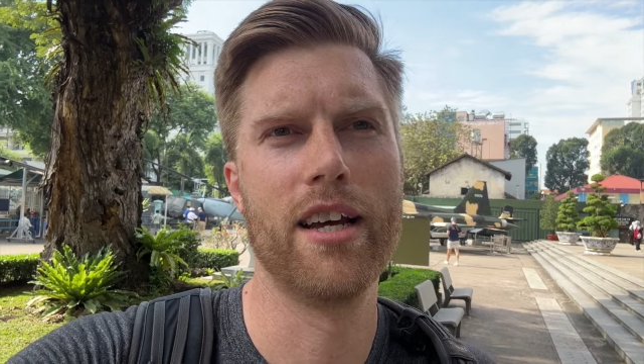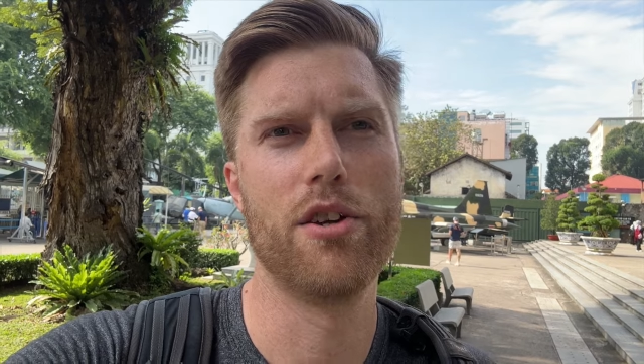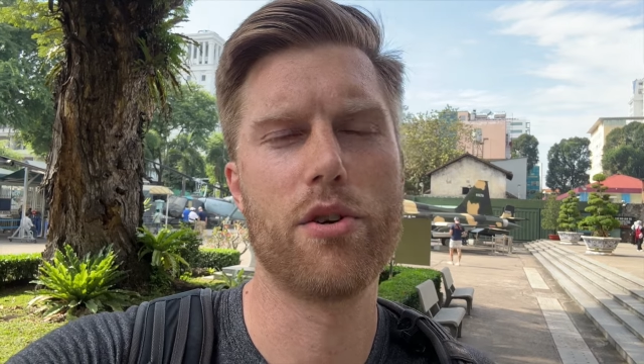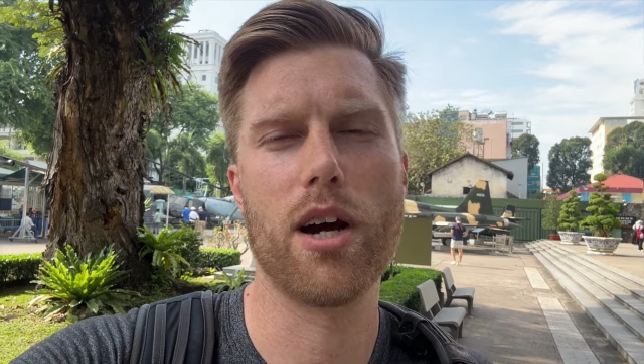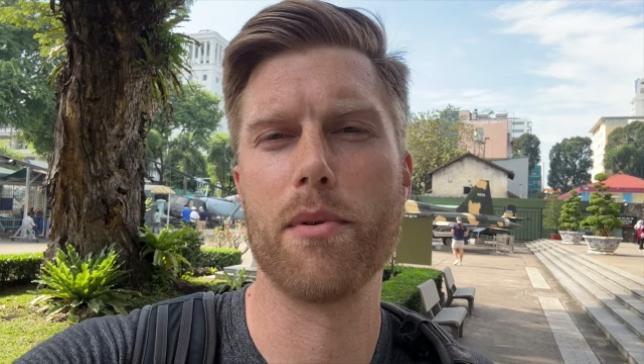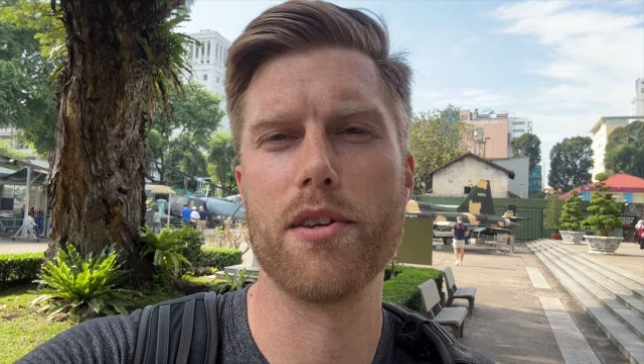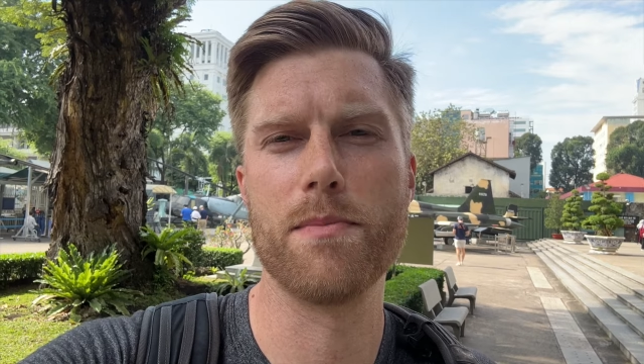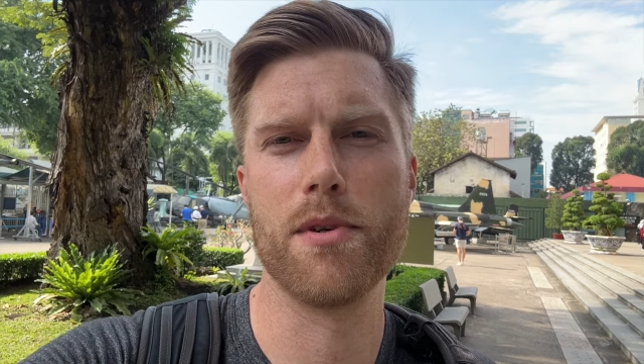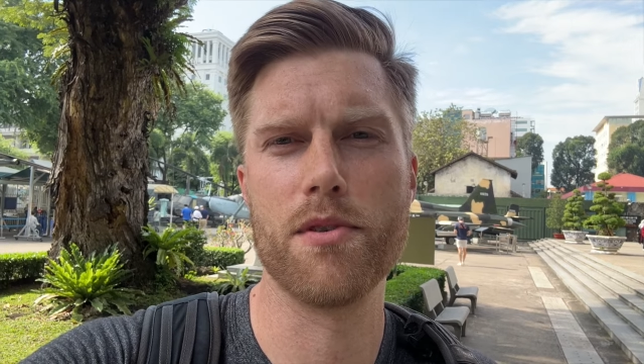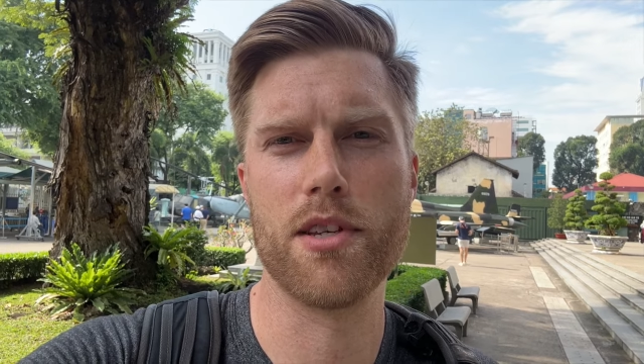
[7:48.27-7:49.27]
You come to these
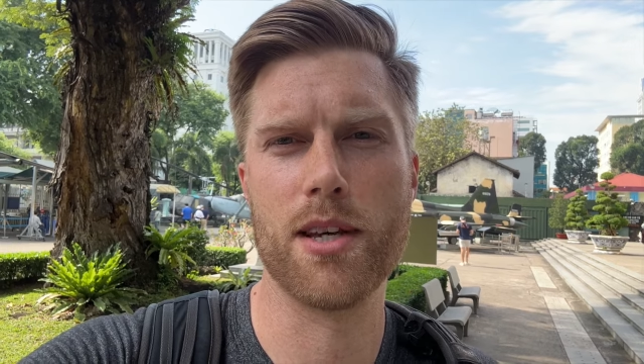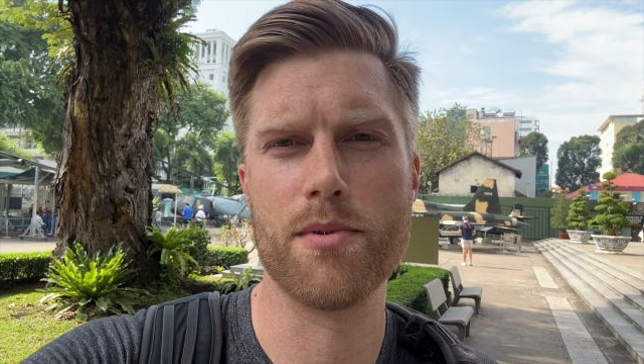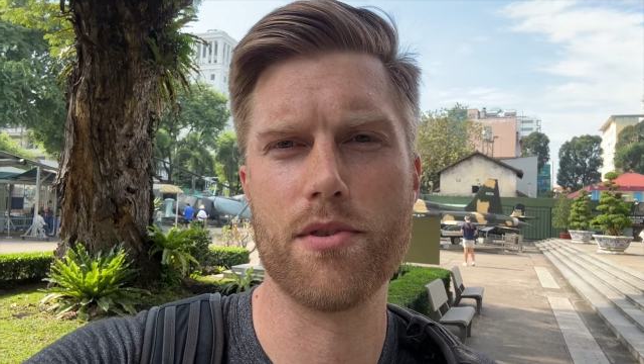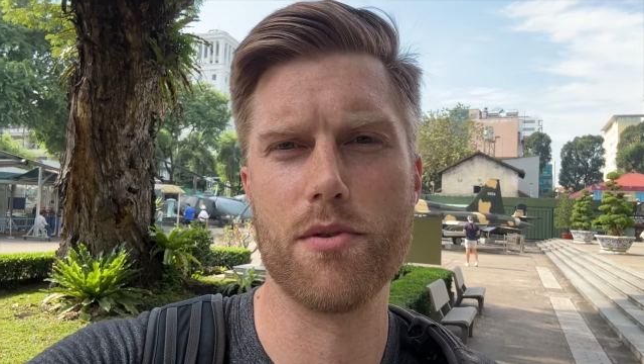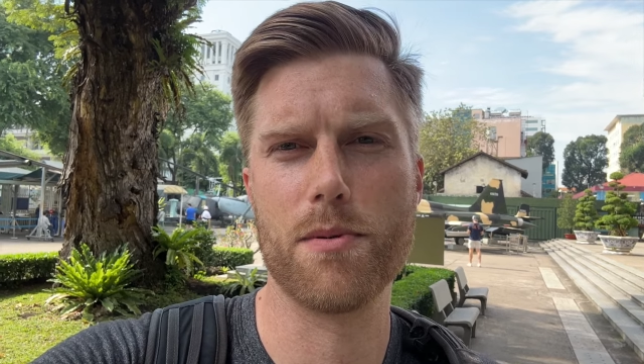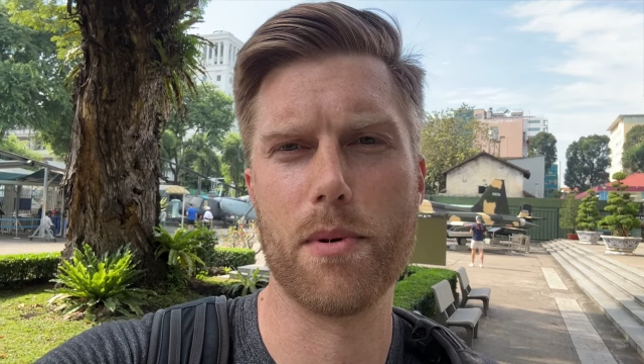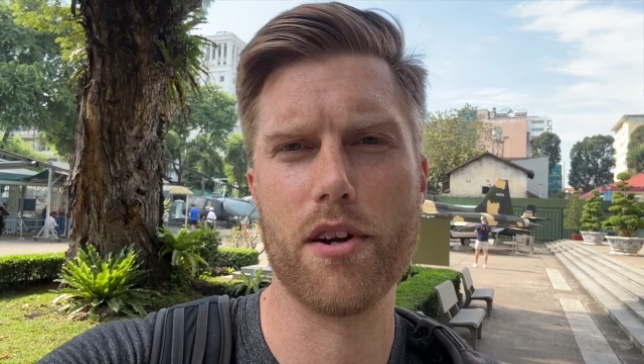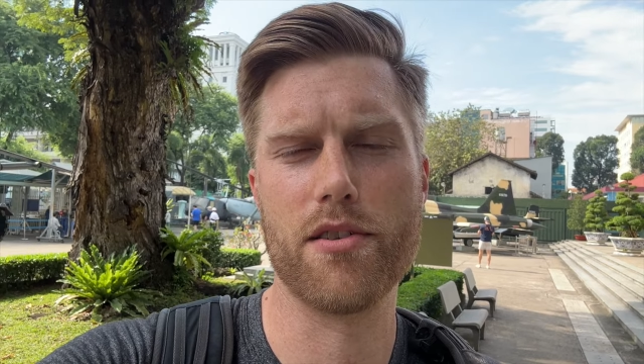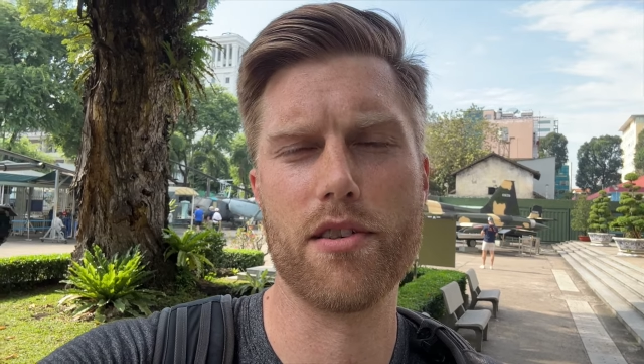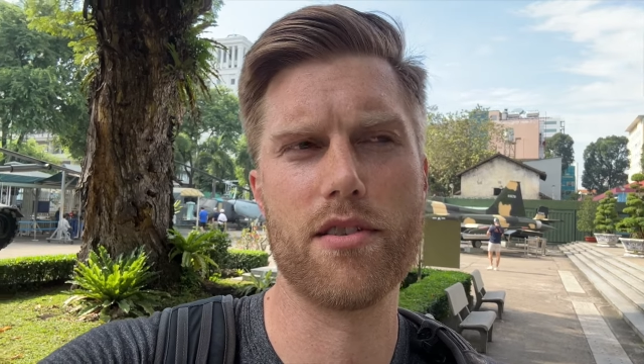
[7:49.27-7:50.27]
museums to
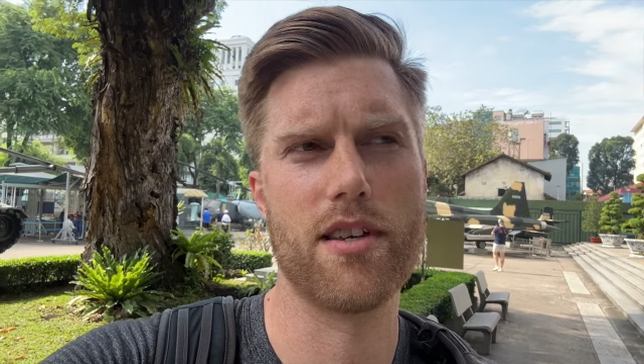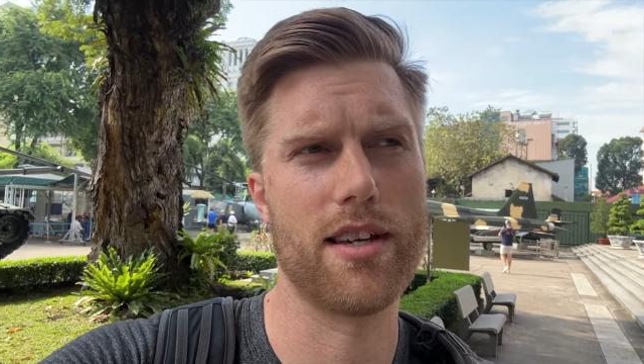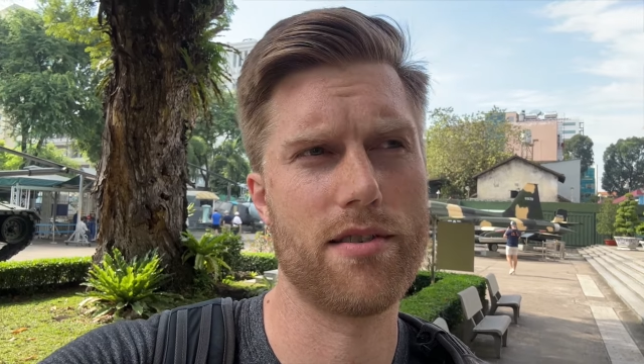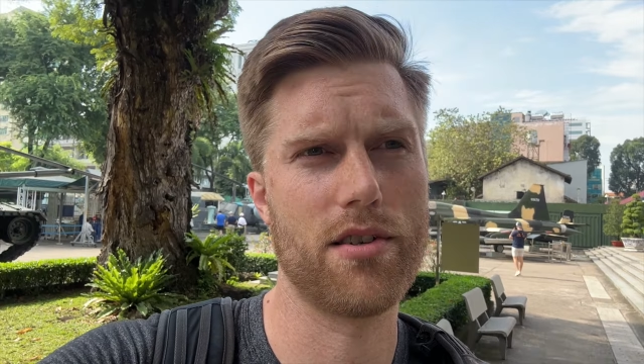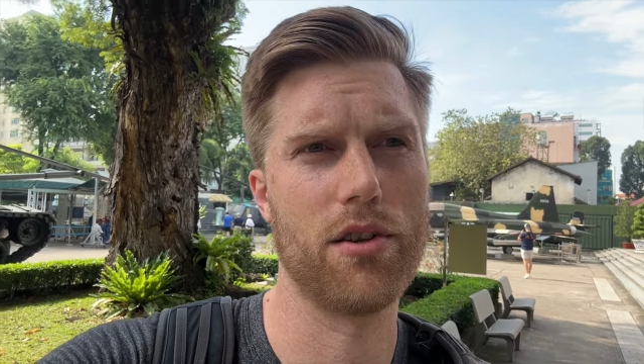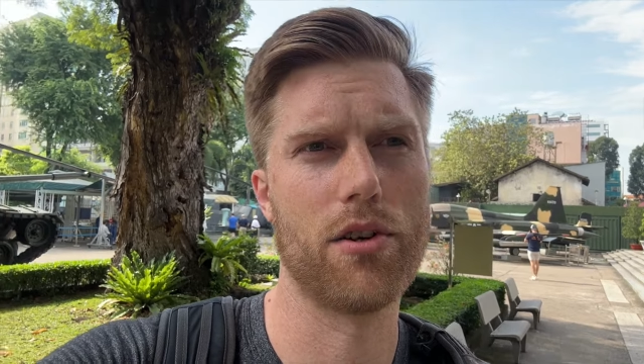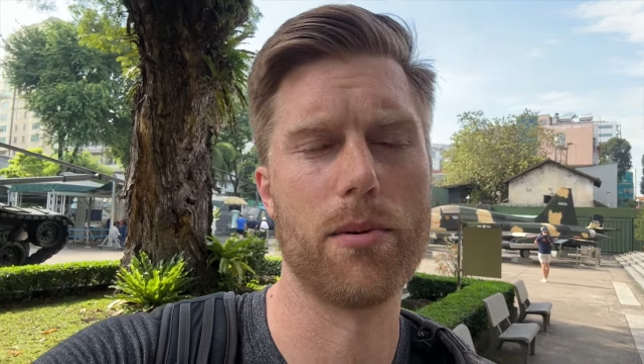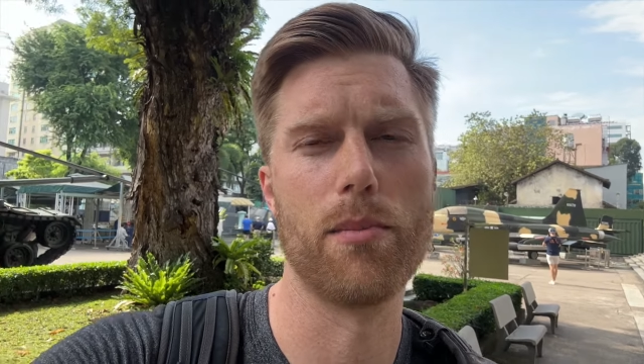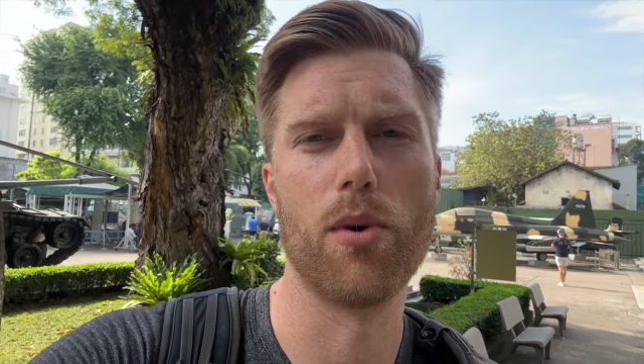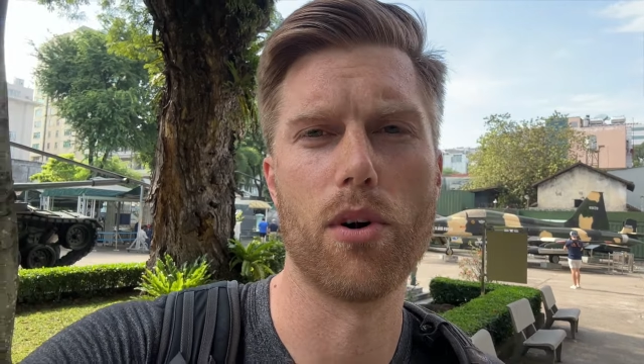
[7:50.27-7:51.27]
experience these things, to
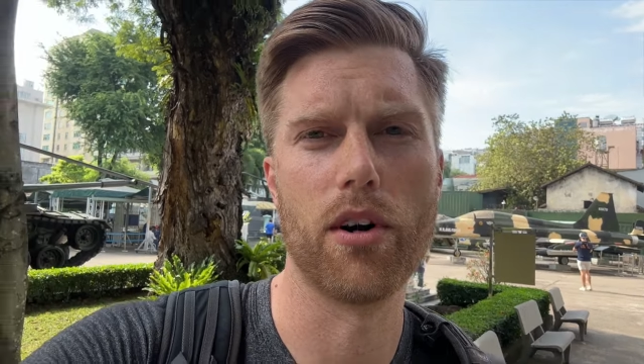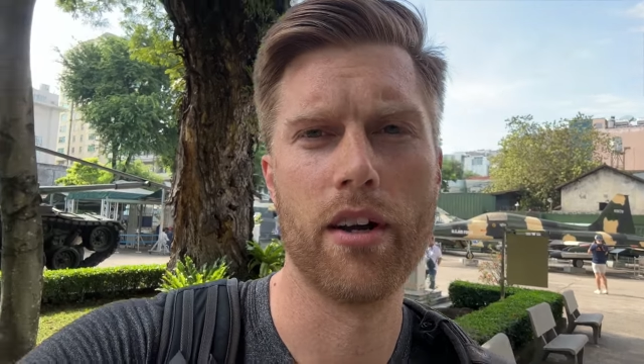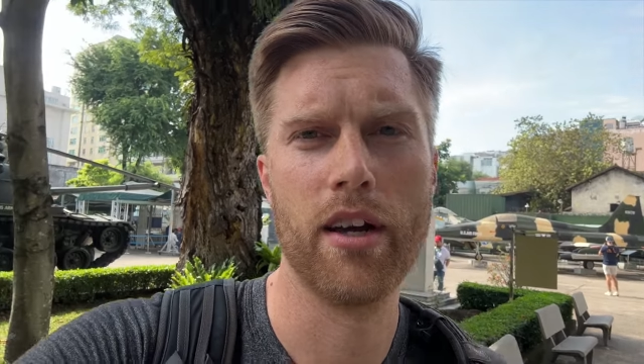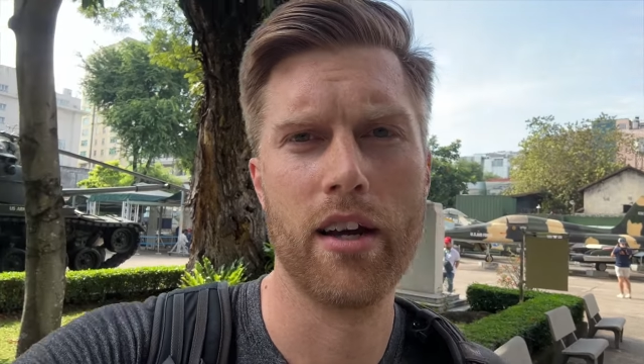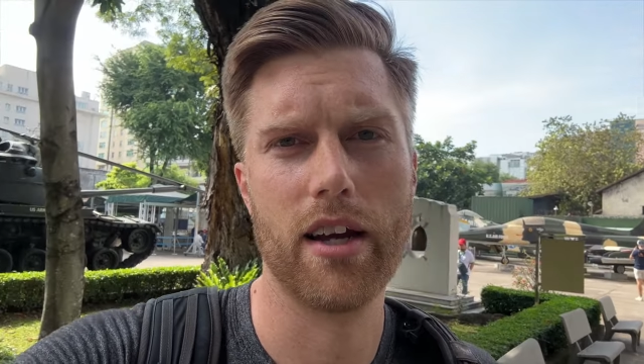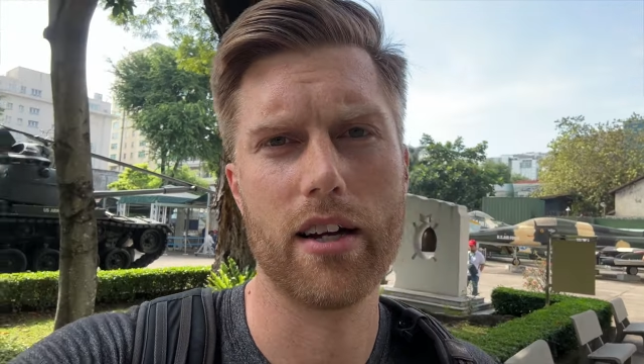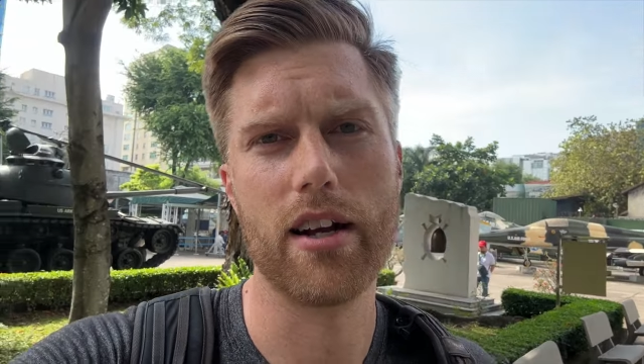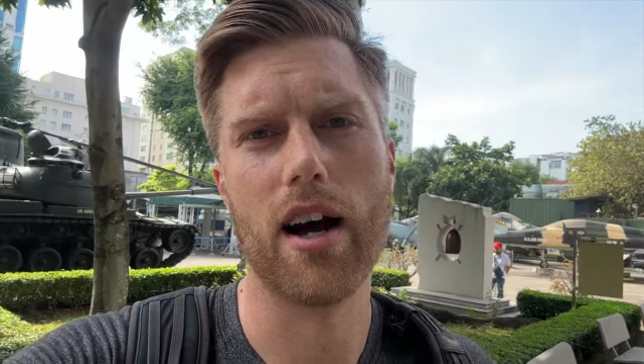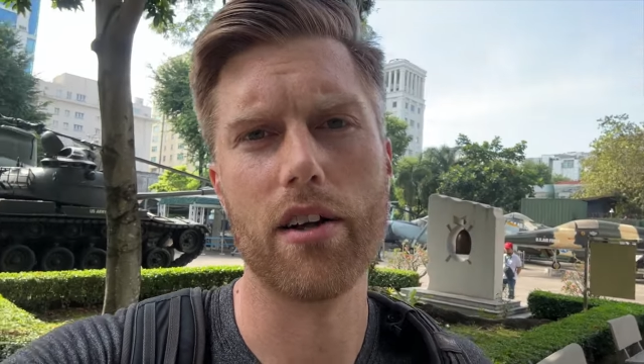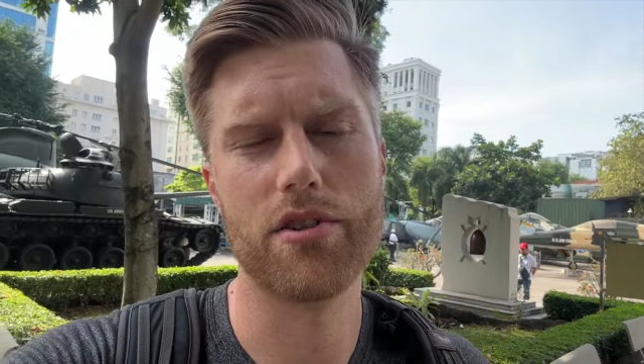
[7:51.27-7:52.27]
learn more,
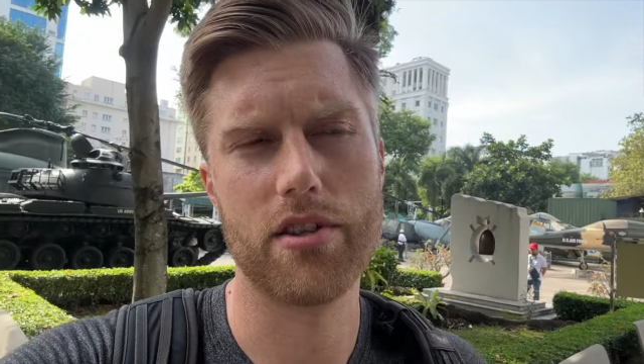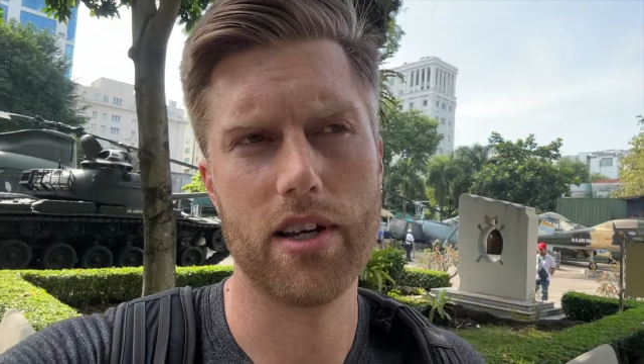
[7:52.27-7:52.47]
acknowledge the